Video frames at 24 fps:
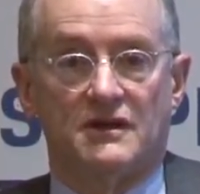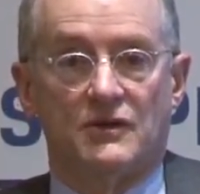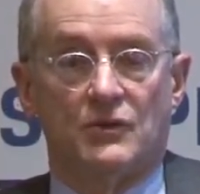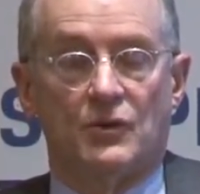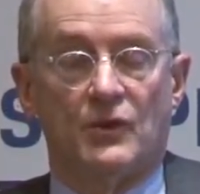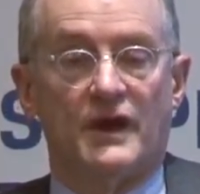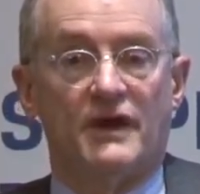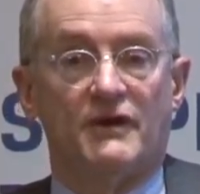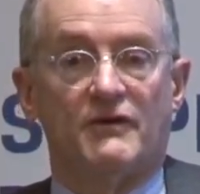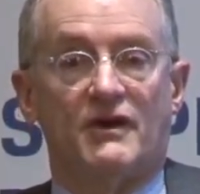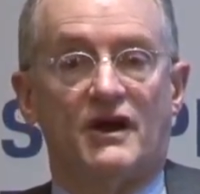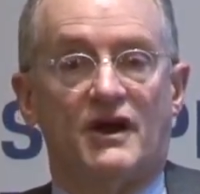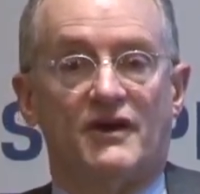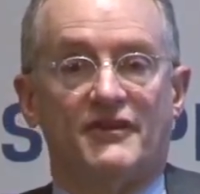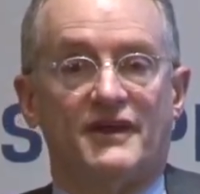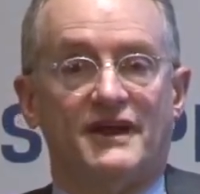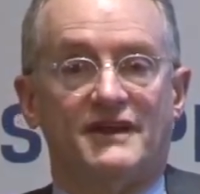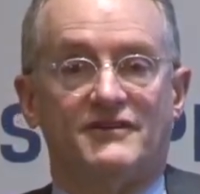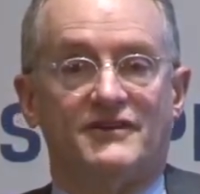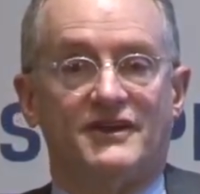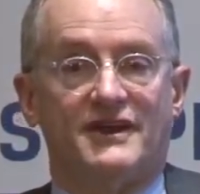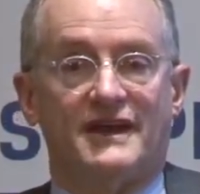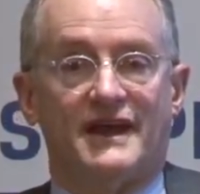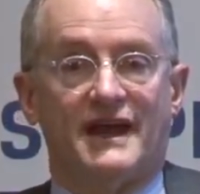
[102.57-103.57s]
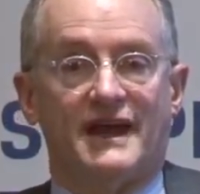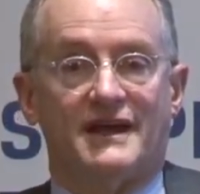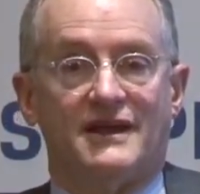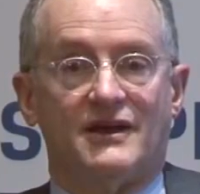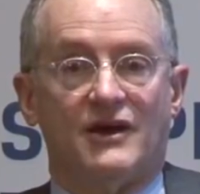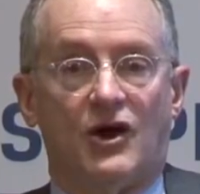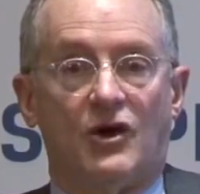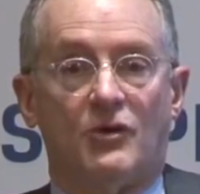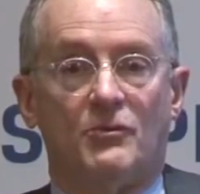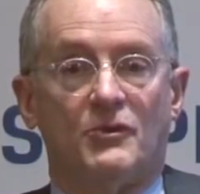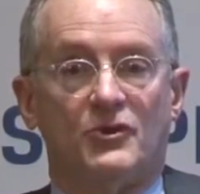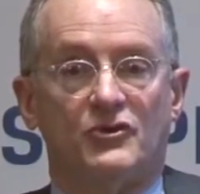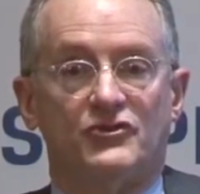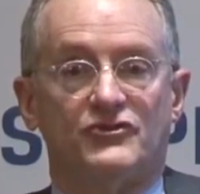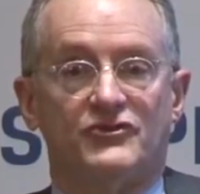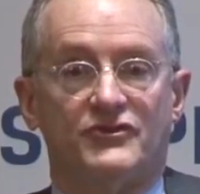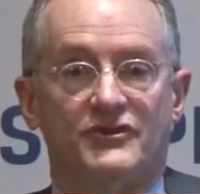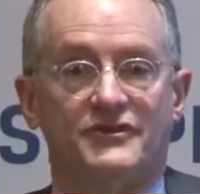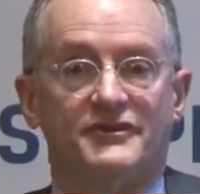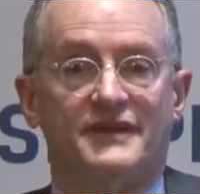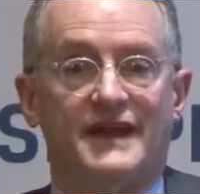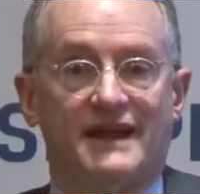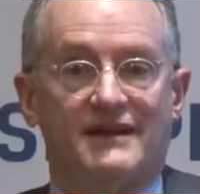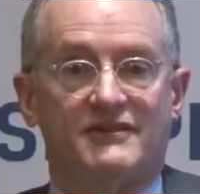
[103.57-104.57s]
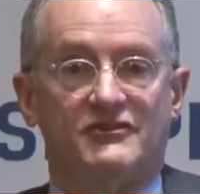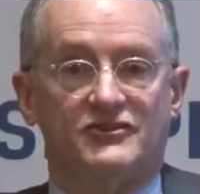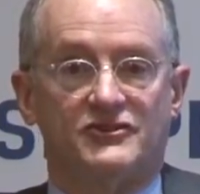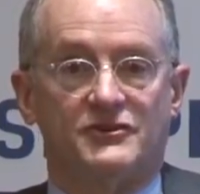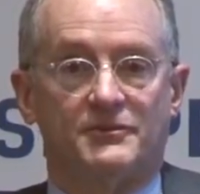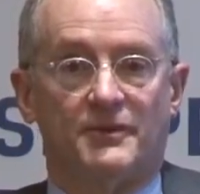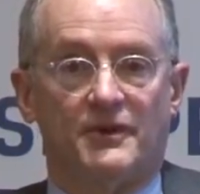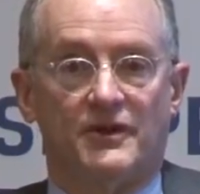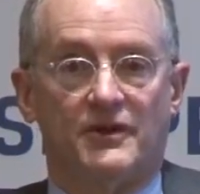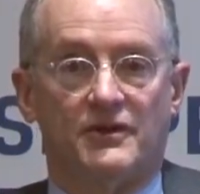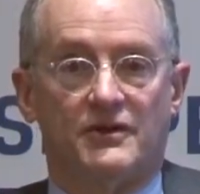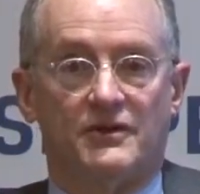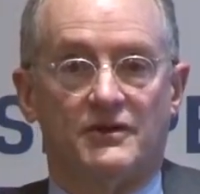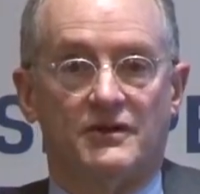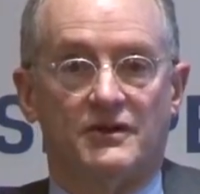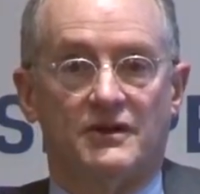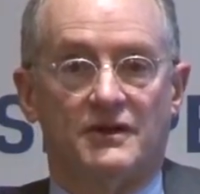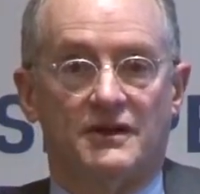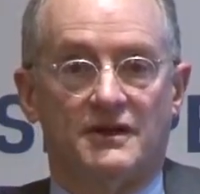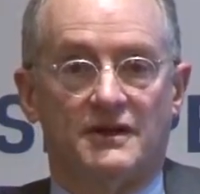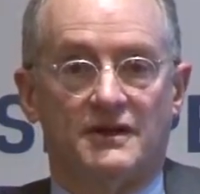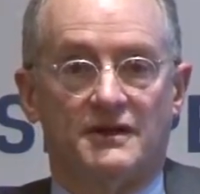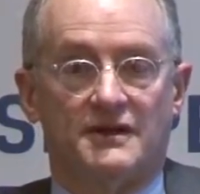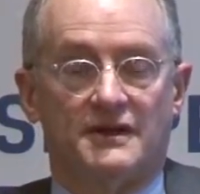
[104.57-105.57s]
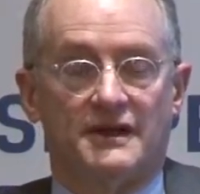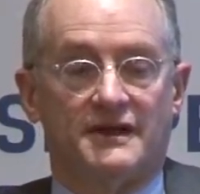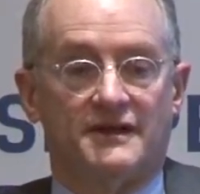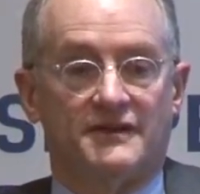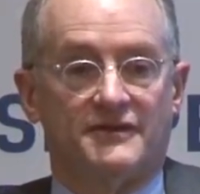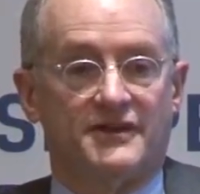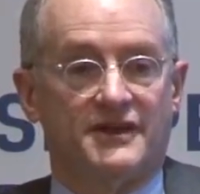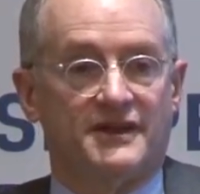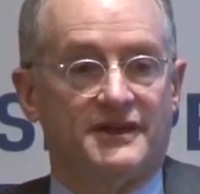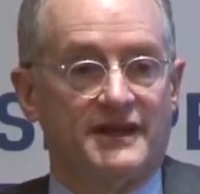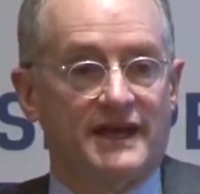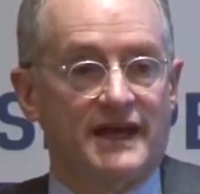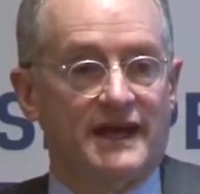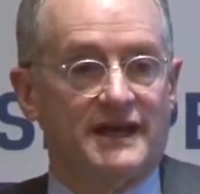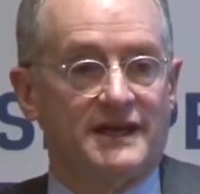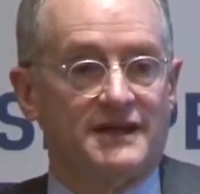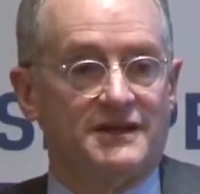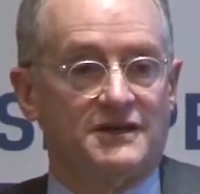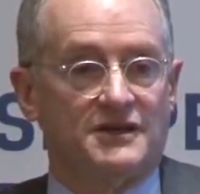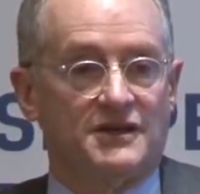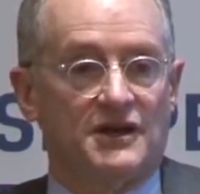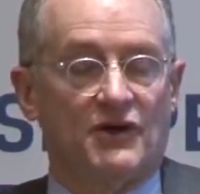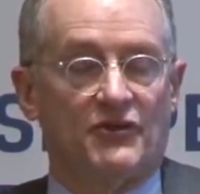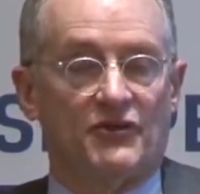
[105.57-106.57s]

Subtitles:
Where are they today? Almost negligible. Today,